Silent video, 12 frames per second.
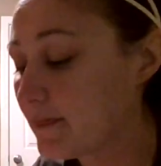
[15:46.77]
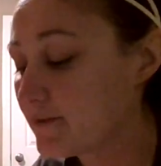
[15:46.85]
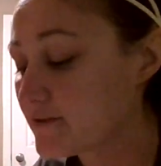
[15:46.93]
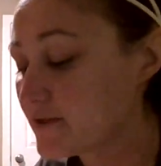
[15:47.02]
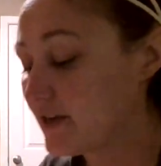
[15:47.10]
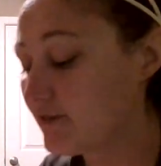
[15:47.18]

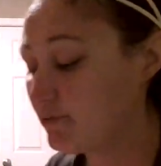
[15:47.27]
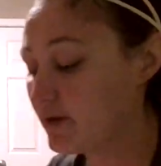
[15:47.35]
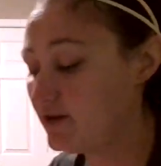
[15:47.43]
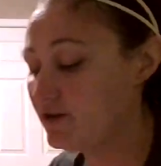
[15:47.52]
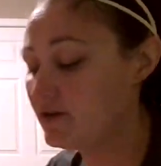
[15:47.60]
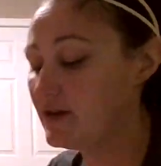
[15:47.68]
Just have them
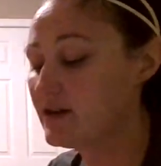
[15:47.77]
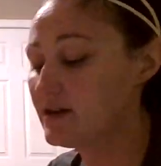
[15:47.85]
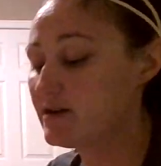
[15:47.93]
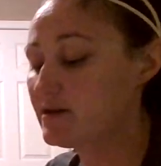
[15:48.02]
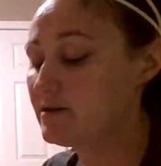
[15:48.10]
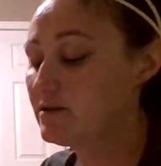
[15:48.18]
paint your
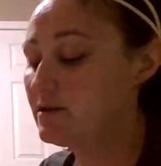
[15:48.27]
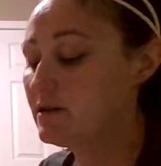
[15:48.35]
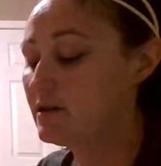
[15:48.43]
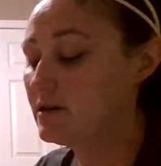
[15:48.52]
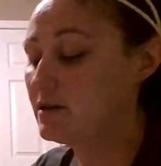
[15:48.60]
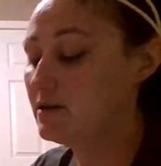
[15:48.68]
hand,
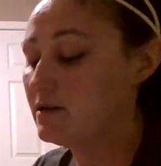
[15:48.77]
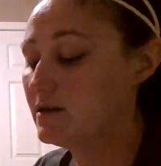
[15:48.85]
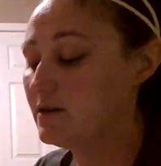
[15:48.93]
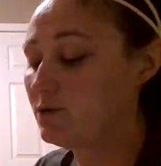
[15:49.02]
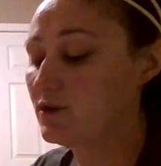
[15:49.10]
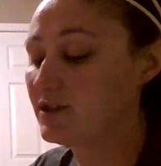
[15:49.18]

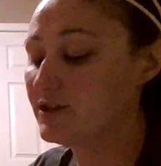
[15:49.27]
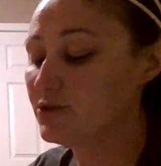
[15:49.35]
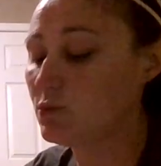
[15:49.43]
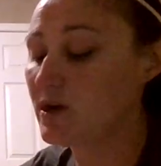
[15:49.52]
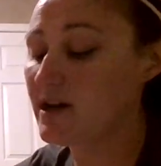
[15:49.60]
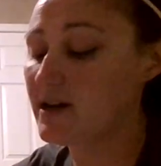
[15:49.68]
and while it's
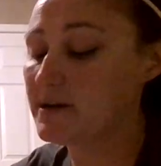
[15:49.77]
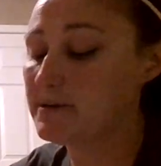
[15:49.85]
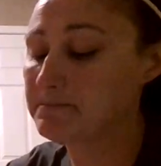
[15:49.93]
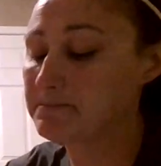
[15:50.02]
wet,